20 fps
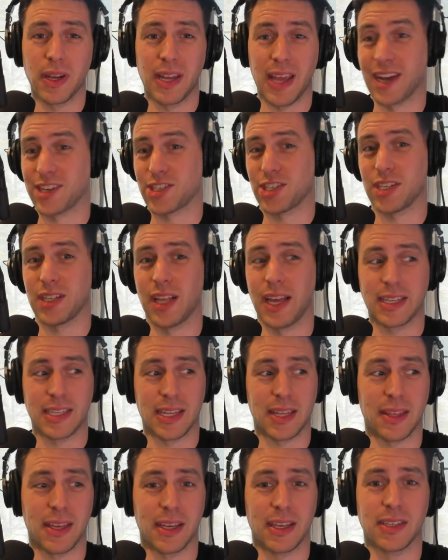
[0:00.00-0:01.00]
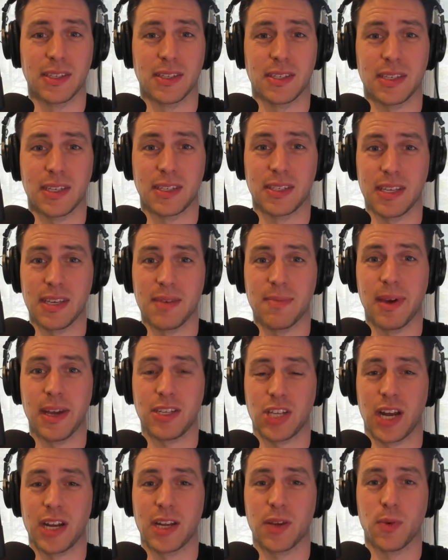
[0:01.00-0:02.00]
He actually likes, I think, his
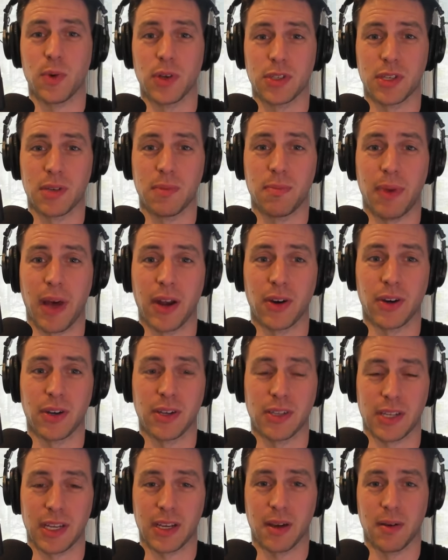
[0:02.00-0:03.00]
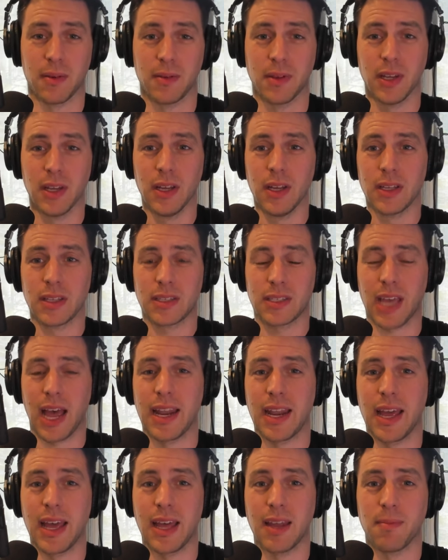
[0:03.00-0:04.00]
teammate Johnny Wilson better as like a
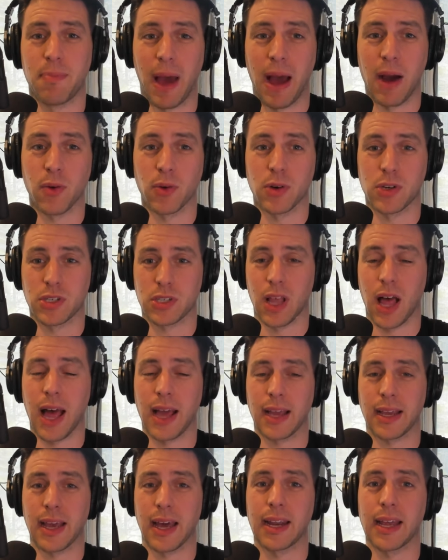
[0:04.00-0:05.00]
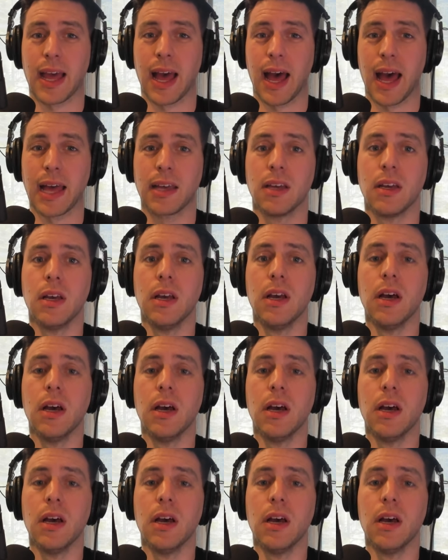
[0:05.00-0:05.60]
tight end power slot kind of guy.